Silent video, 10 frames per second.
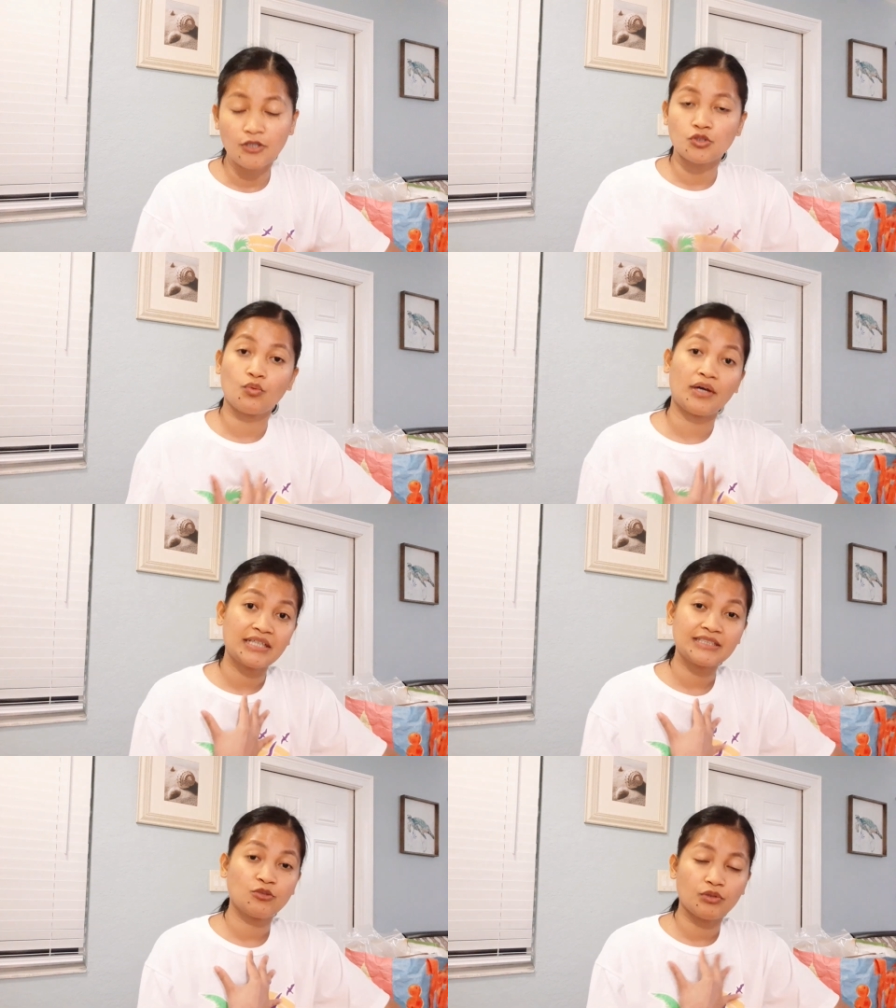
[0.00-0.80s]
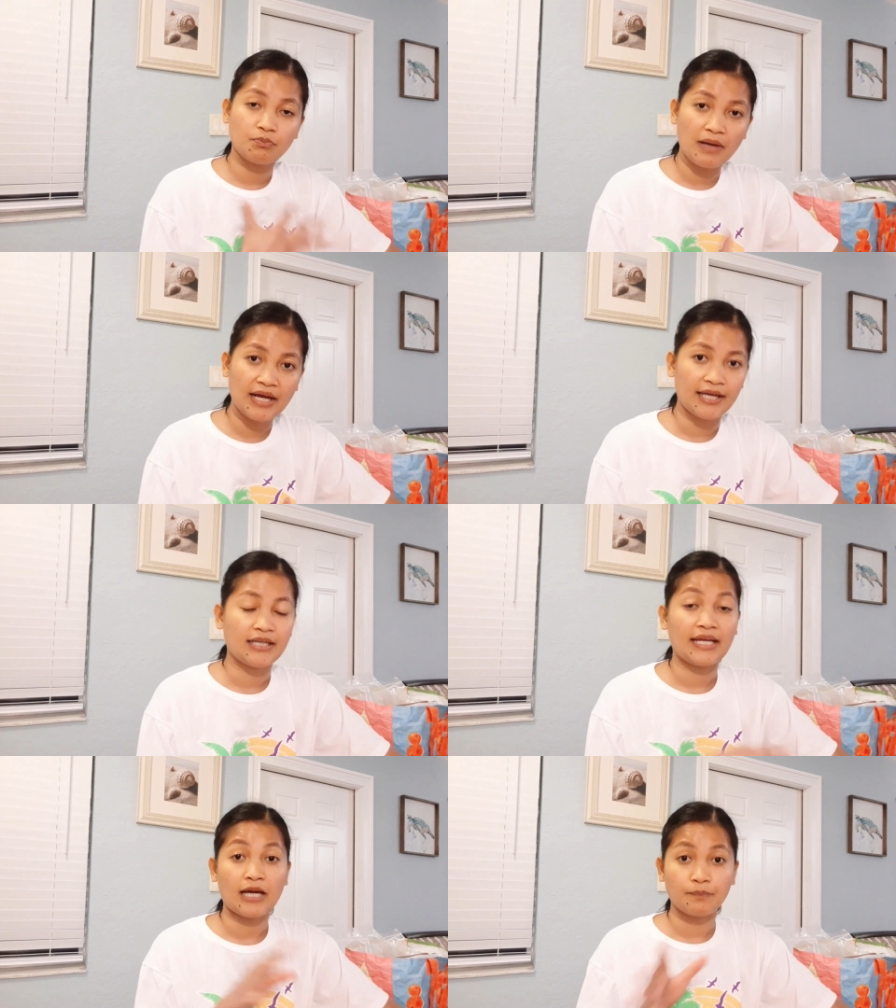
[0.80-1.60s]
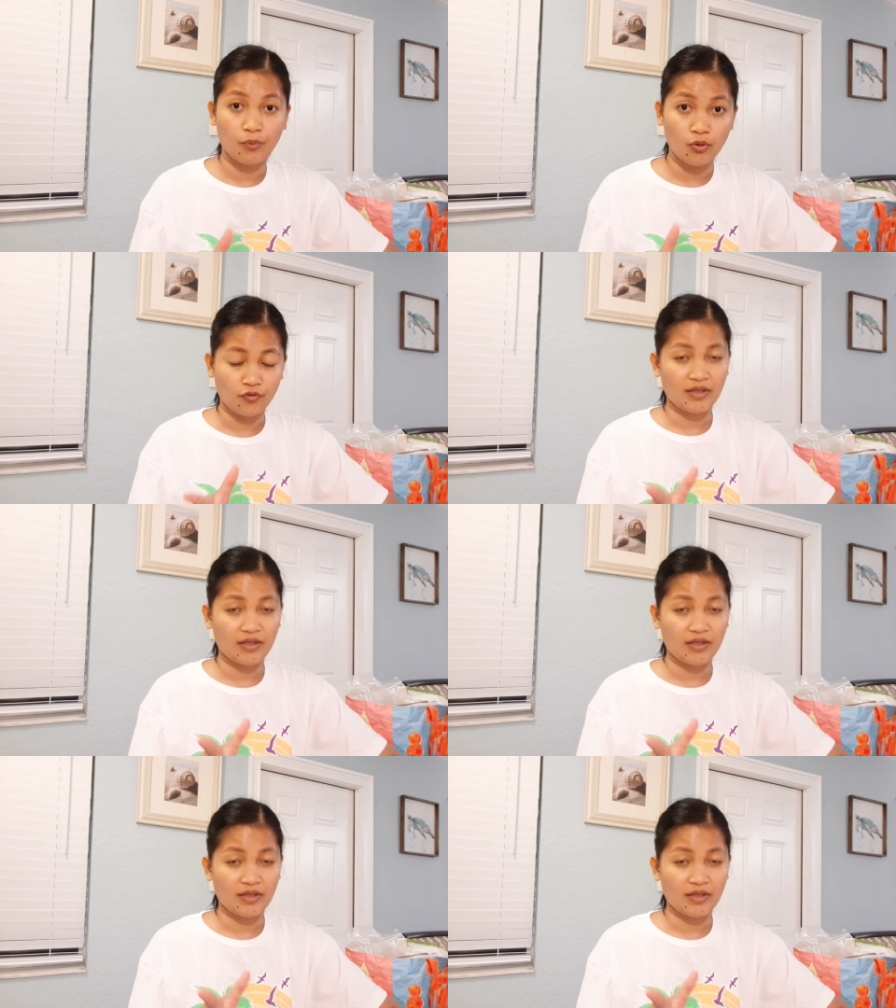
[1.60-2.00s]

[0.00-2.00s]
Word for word: So what I did with mine, I have both.